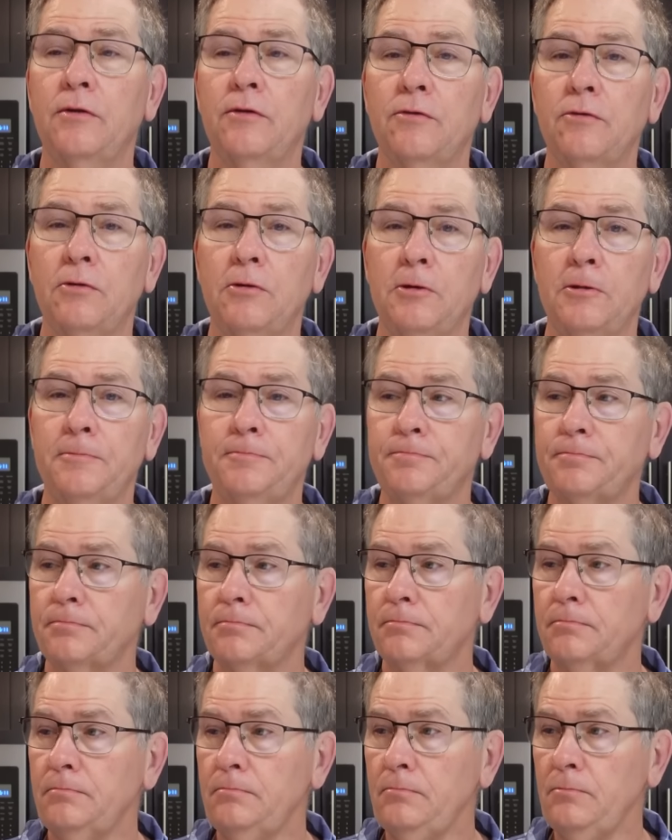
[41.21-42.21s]
So
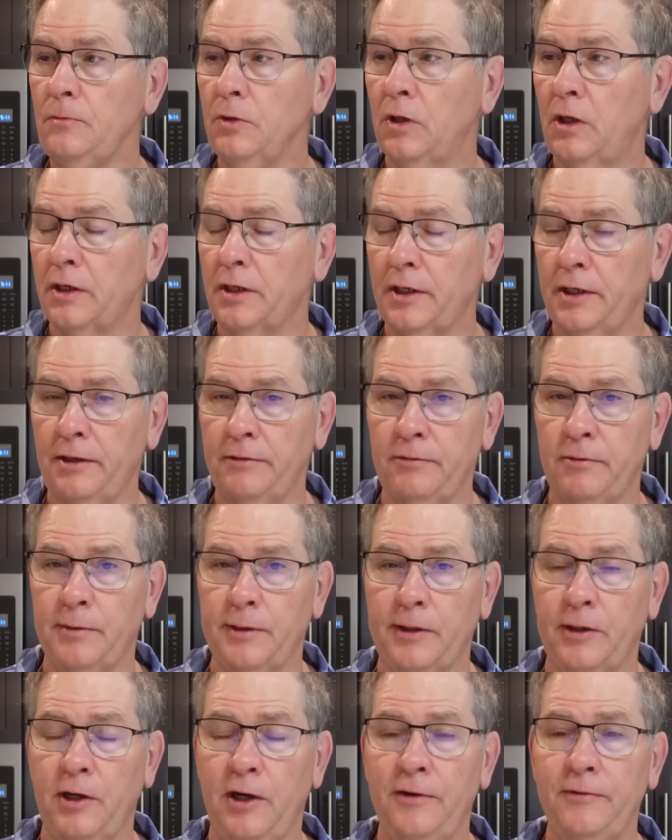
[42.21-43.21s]
I'm gonna have my
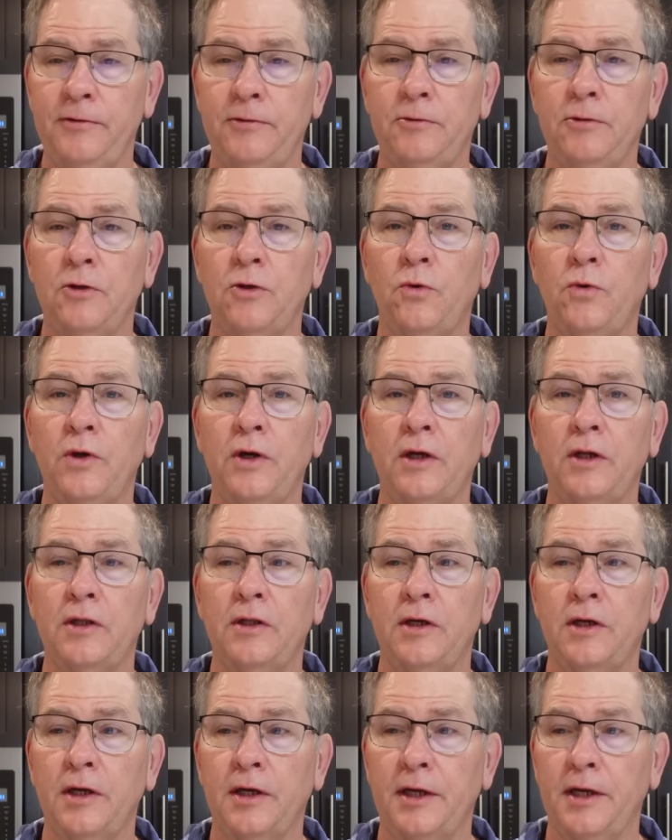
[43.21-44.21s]
coffee real quick.
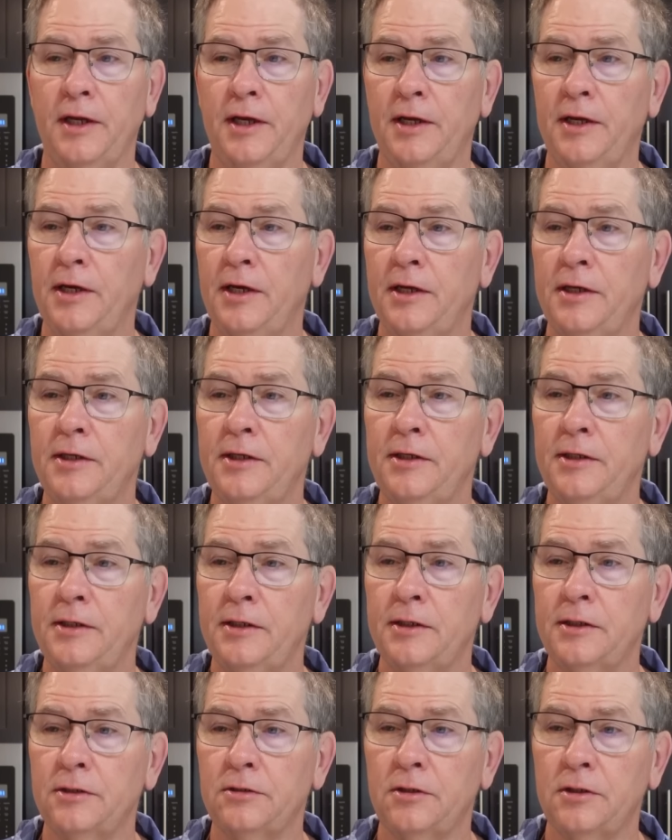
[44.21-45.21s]
Then I gotta head out of here.
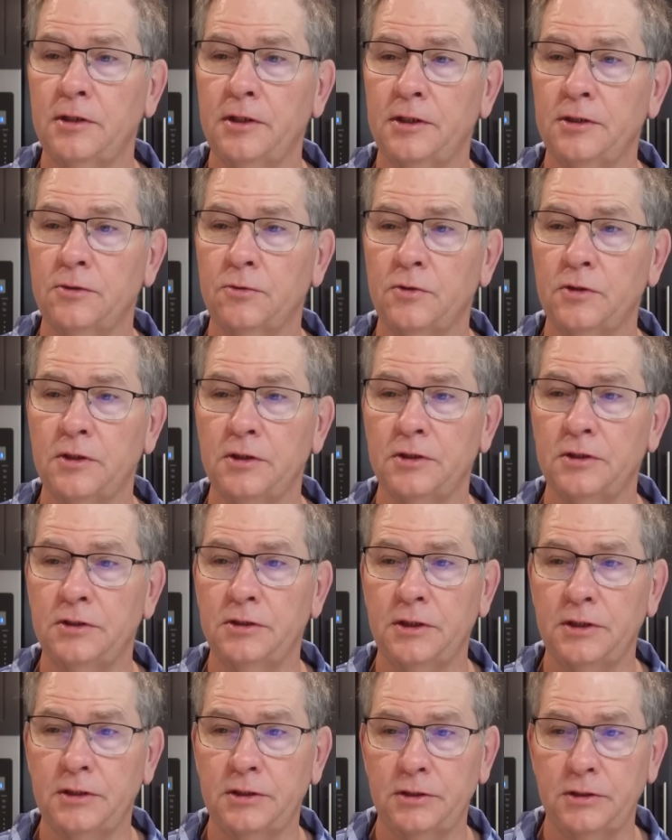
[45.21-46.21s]
I gotta try to get to work at
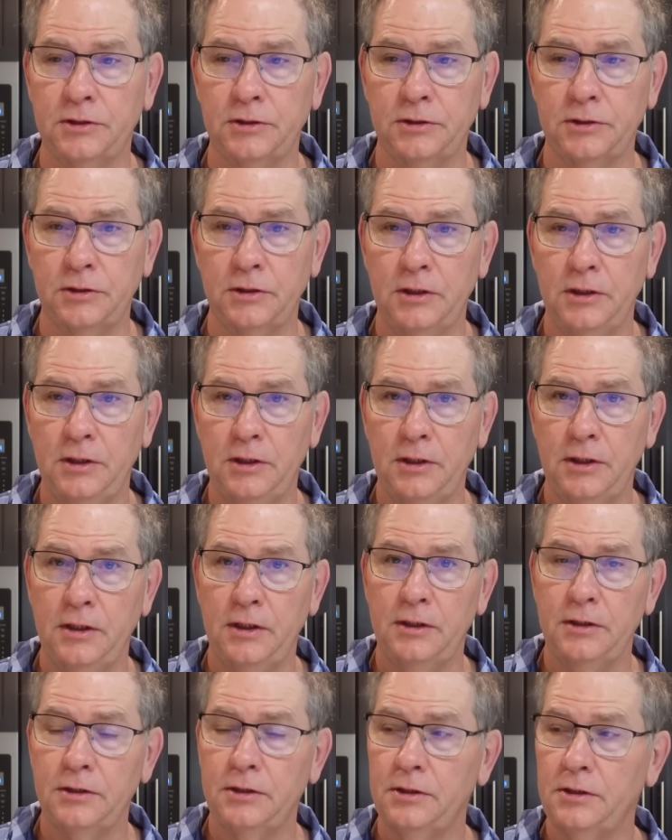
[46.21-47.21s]
6
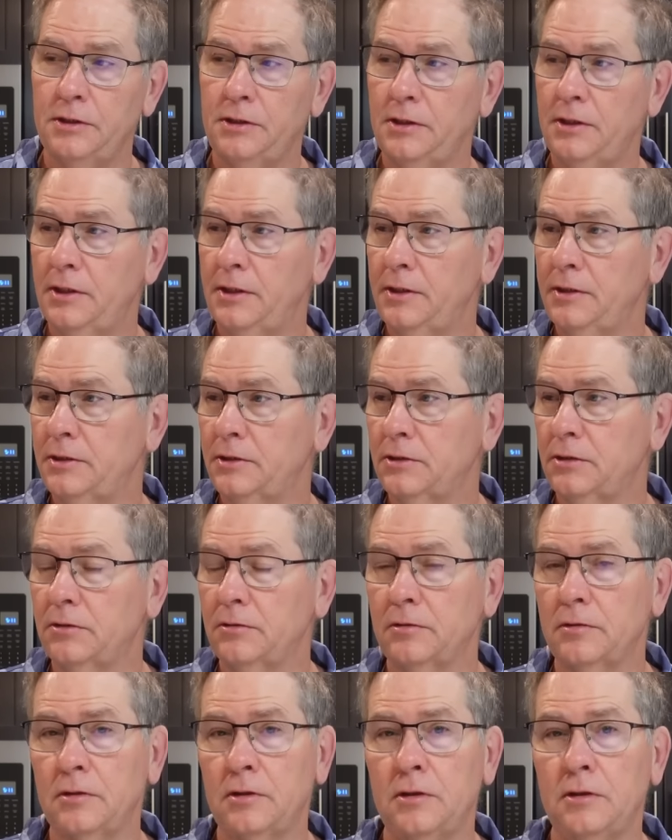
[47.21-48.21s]
today.
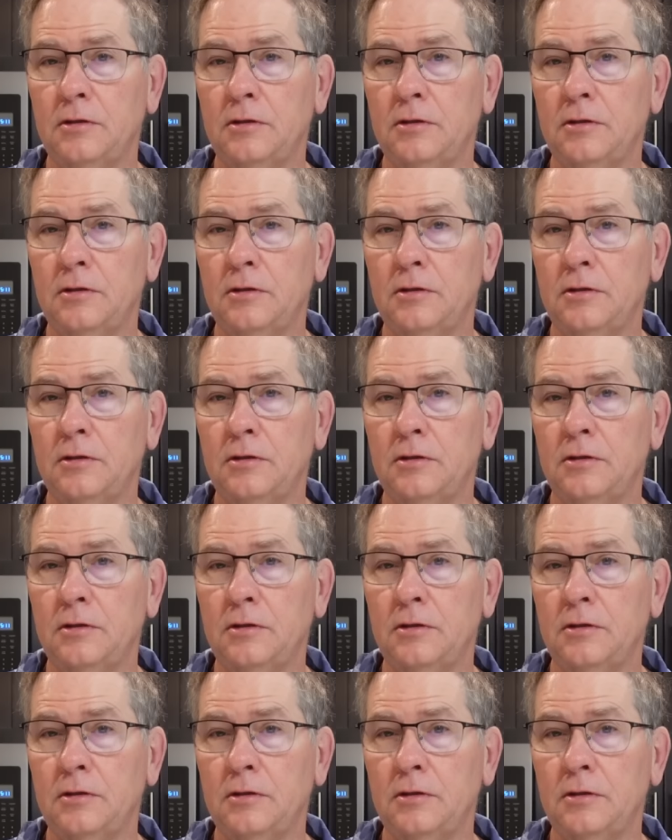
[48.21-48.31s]
So